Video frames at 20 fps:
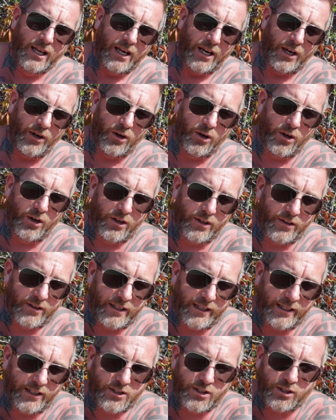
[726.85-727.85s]

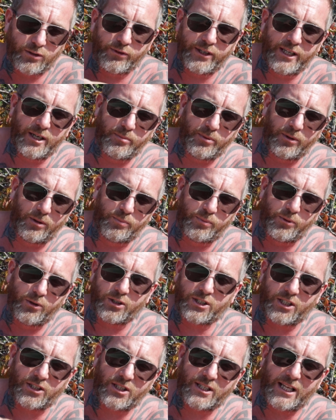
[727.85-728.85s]
the cerebral
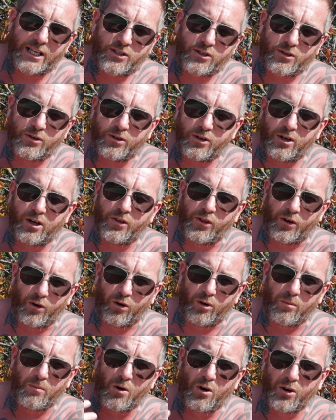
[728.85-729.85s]
processes that's going on, the
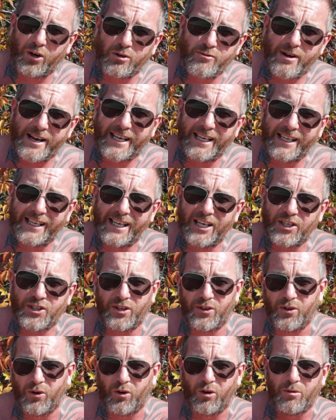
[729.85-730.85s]
hormonal
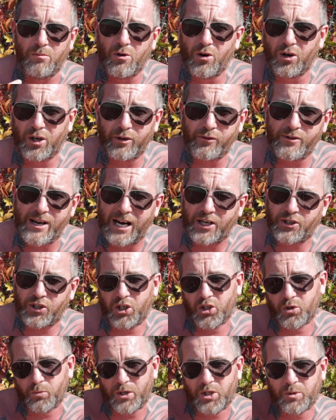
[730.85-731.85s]
regulation, the hormonal
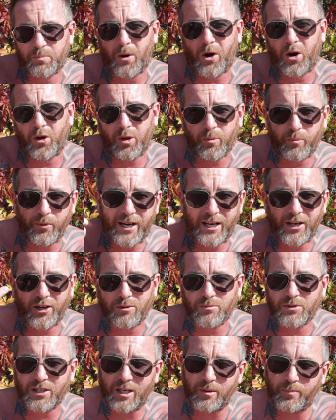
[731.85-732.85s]
reactions, which part of the brain
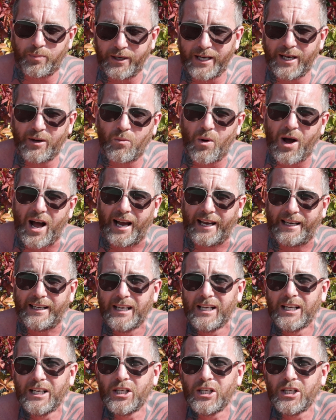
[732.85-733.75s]
comes into play and why,